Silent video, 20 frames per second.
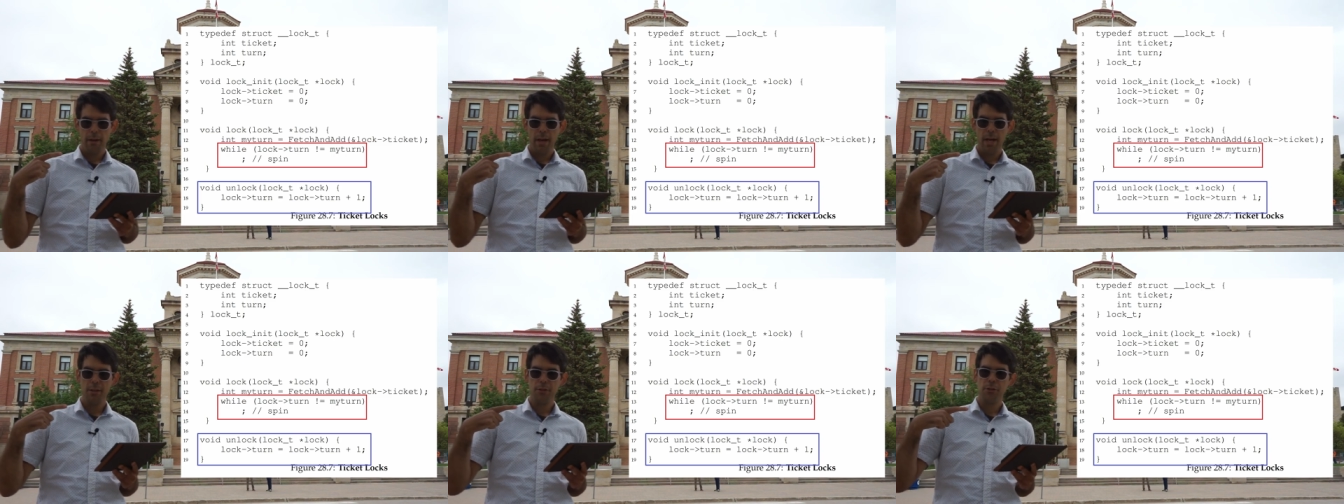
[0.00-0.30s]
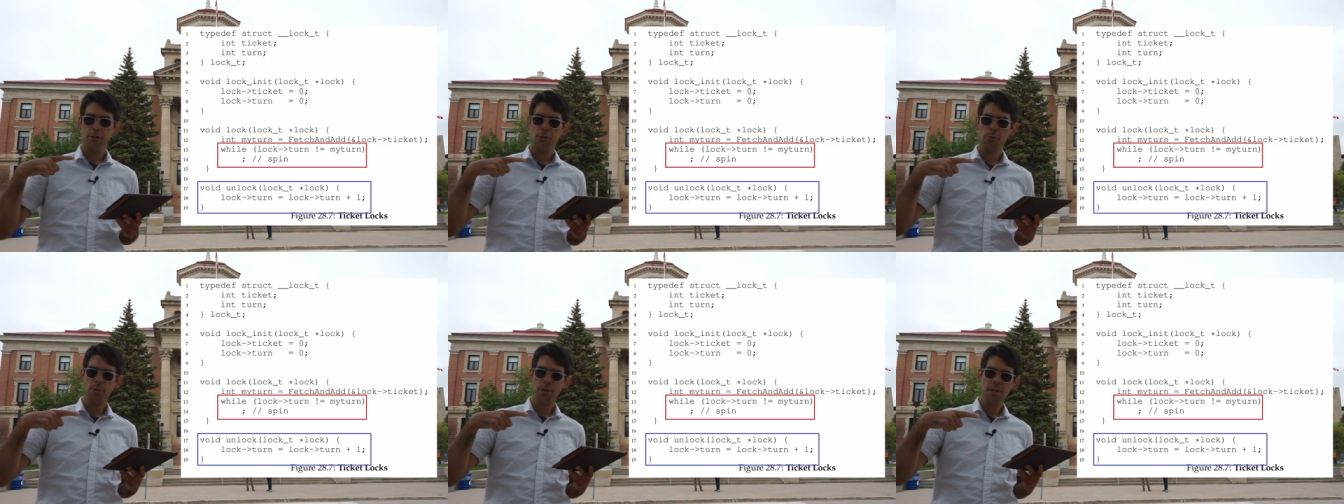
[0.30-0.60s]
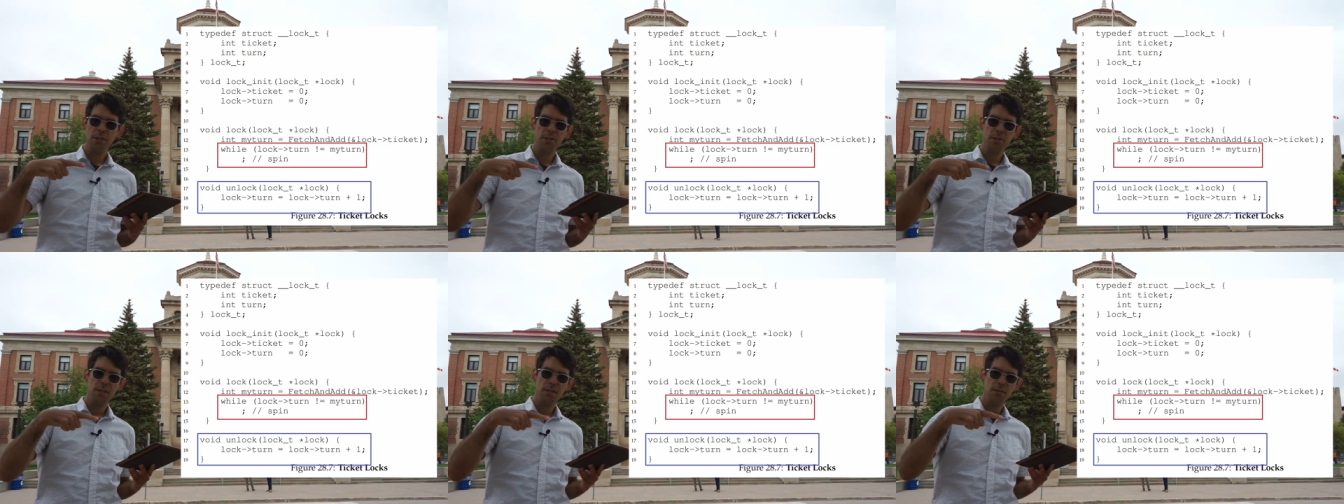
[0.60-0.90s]
As soon
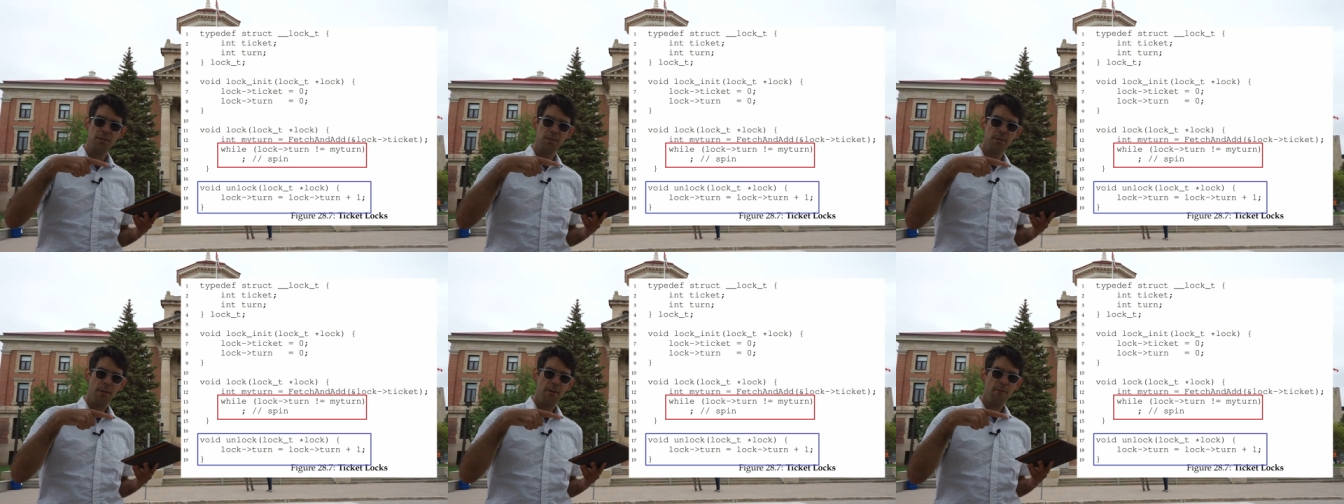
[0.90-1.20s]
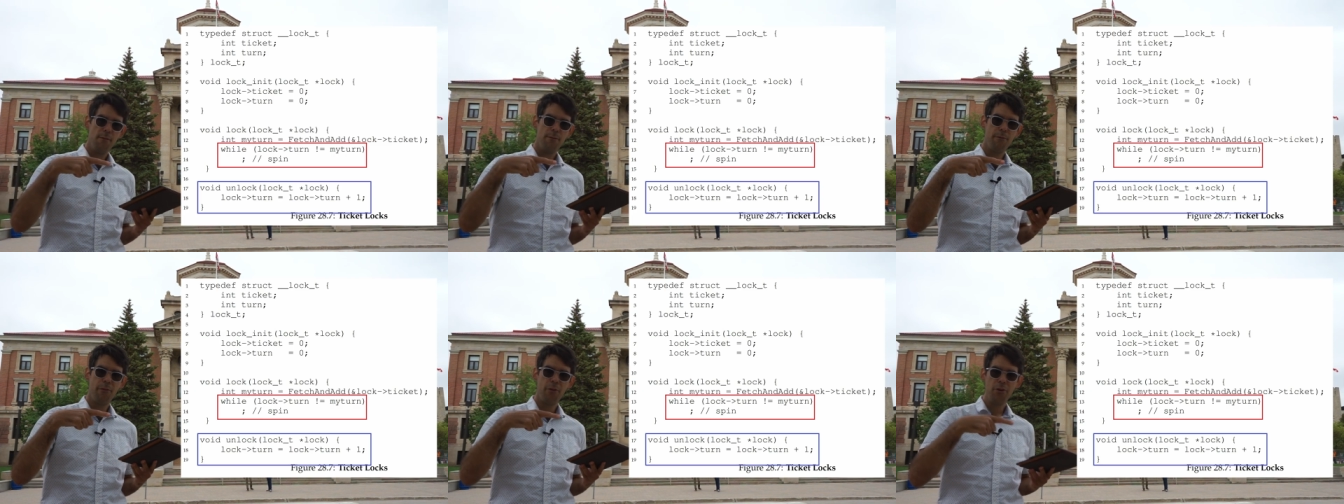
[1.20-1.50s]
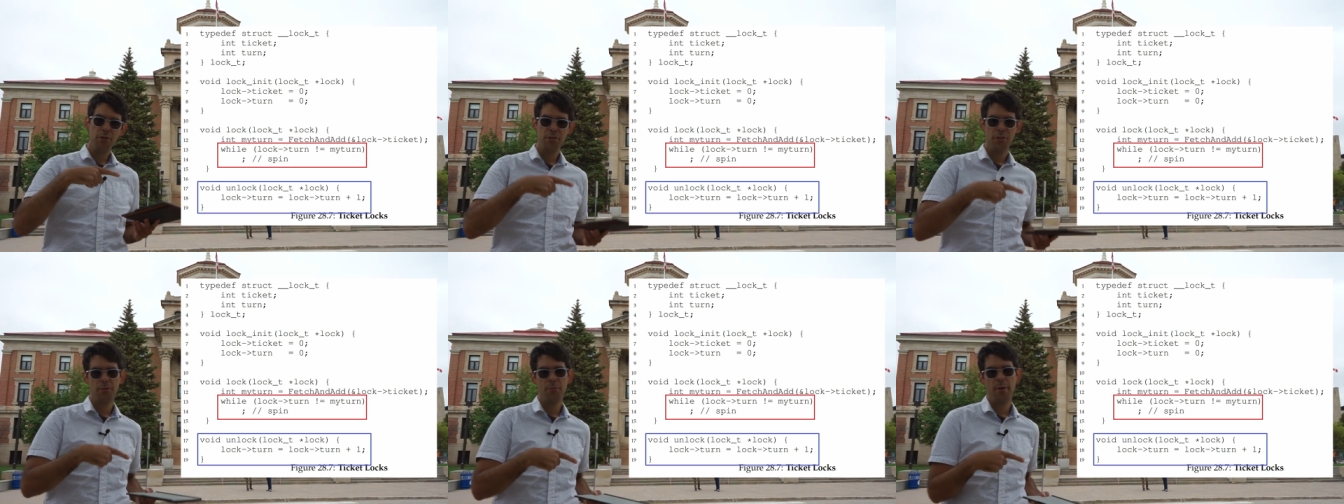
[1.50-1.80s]
as this
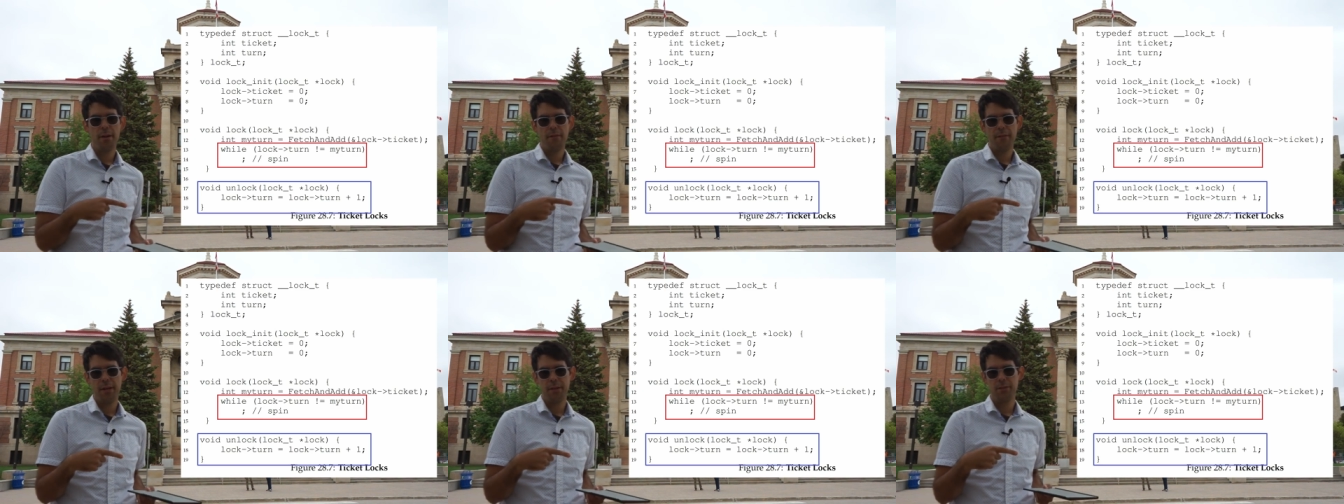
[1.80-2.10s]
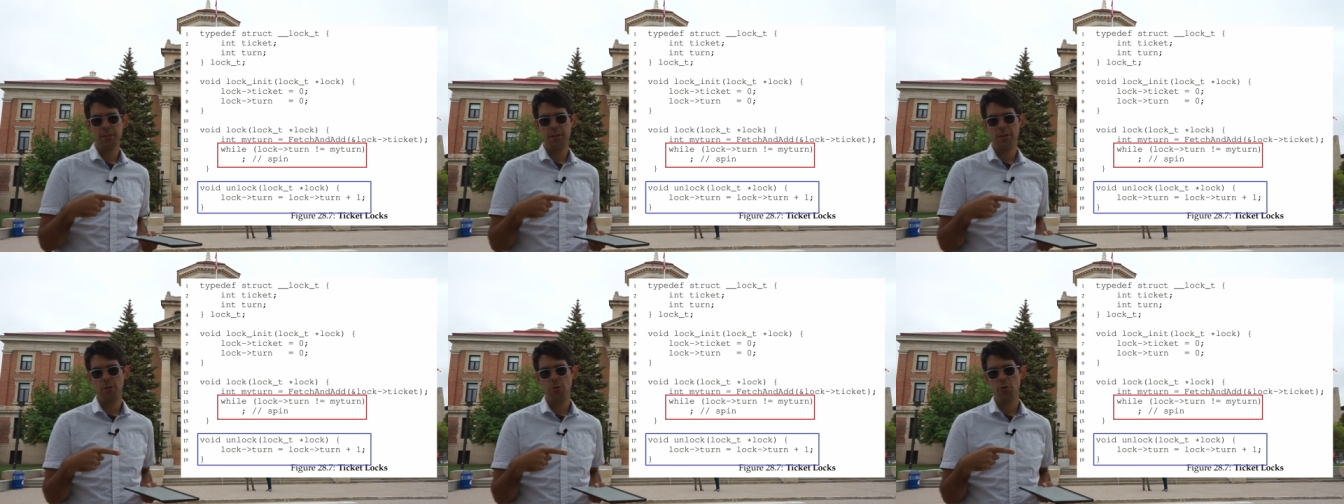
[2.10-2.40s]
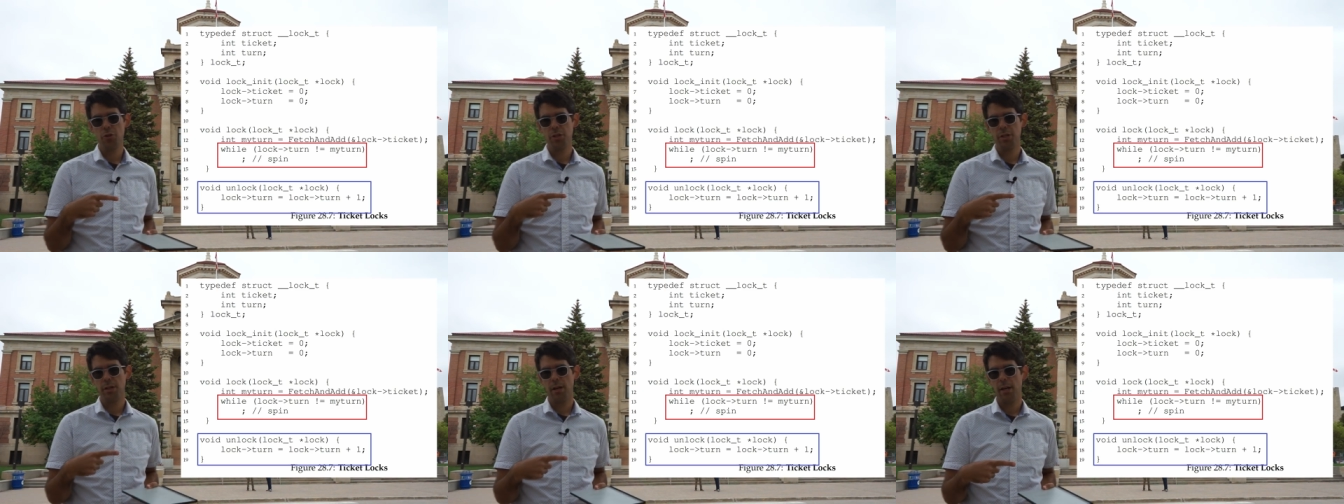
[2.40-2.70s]
first thread of
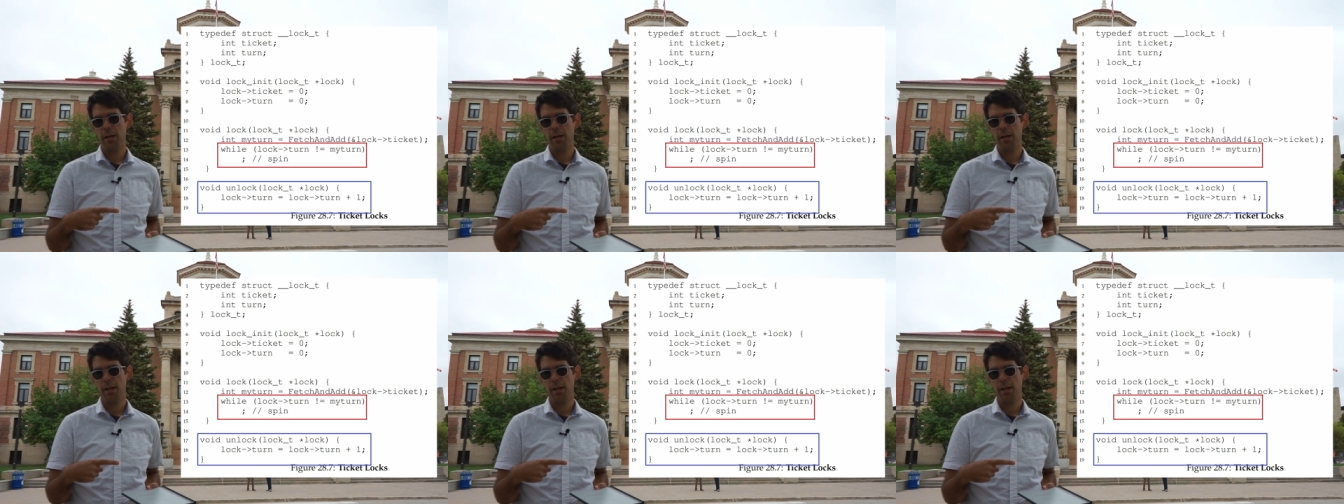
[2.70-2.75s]
execution